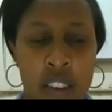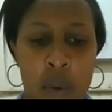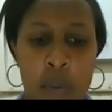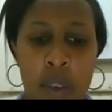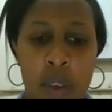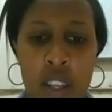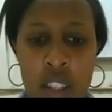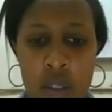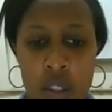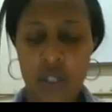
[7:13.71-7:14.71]
I'm a
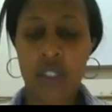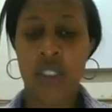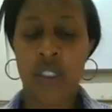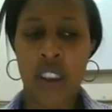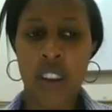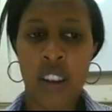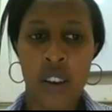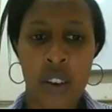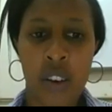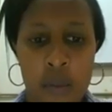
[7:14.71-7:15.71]
PhD student right
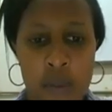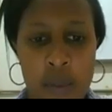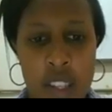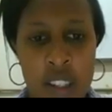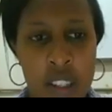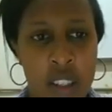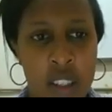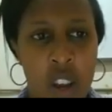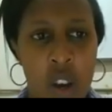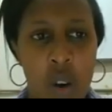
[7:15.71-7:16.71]
now, and I'm
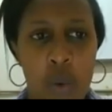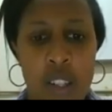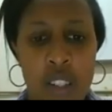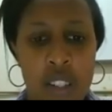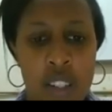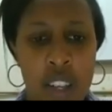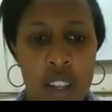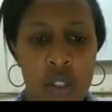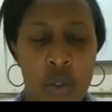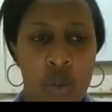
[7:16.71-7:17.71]
studying what it
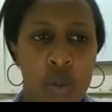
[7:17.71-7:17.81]
takes